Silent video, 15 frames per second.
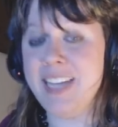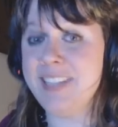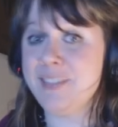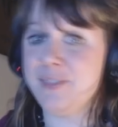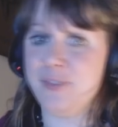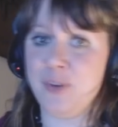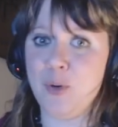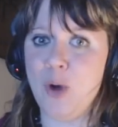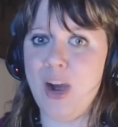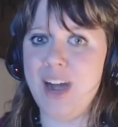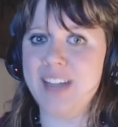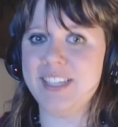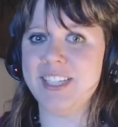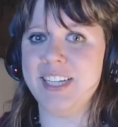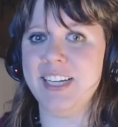Thanks for
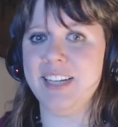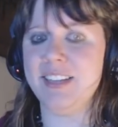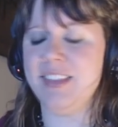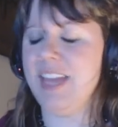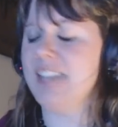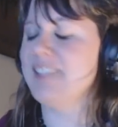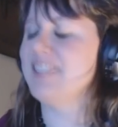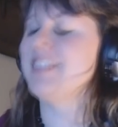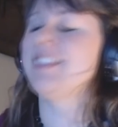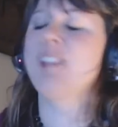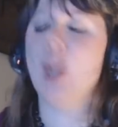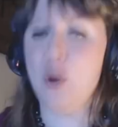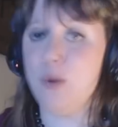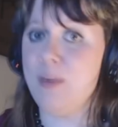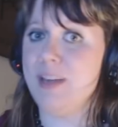watching. Thanks
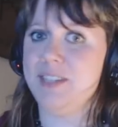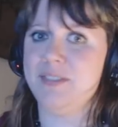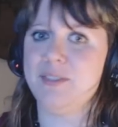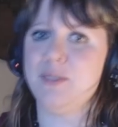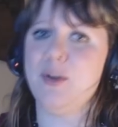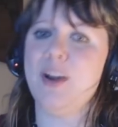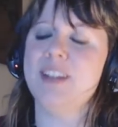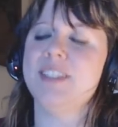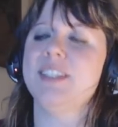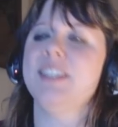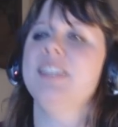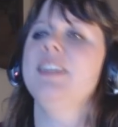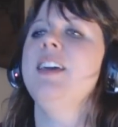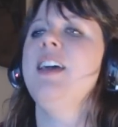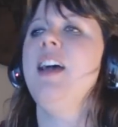so much for
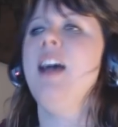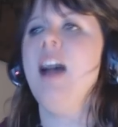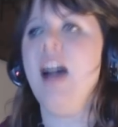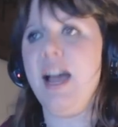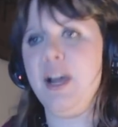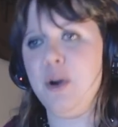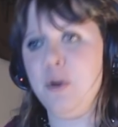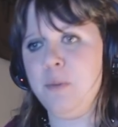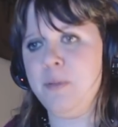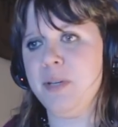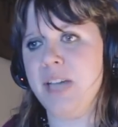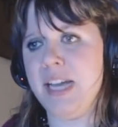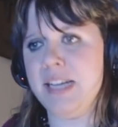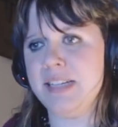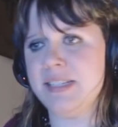watching. I hope
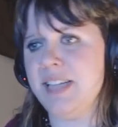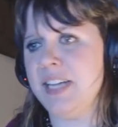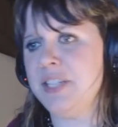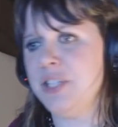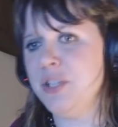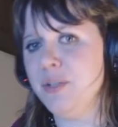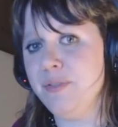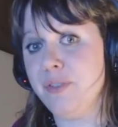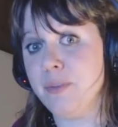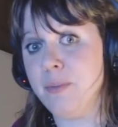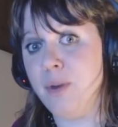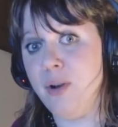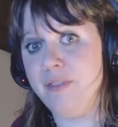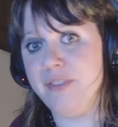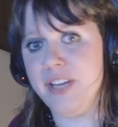you guys stay tuned for
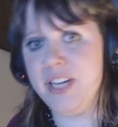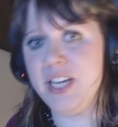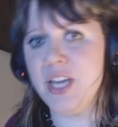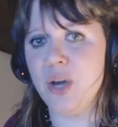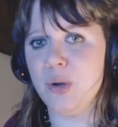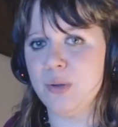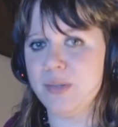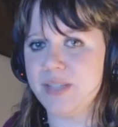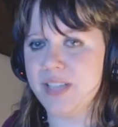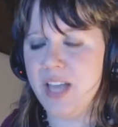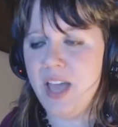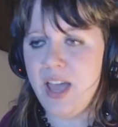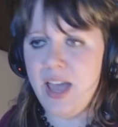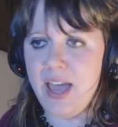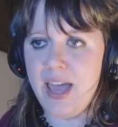more videos.
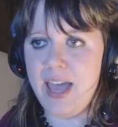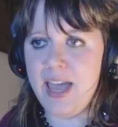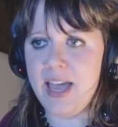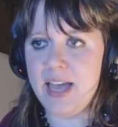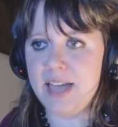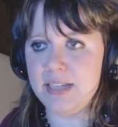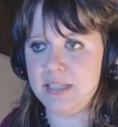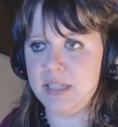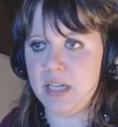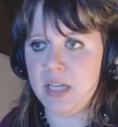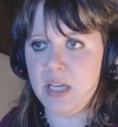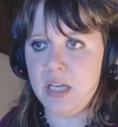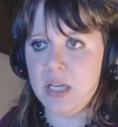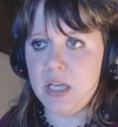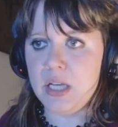
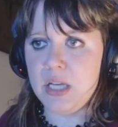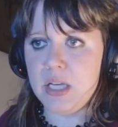And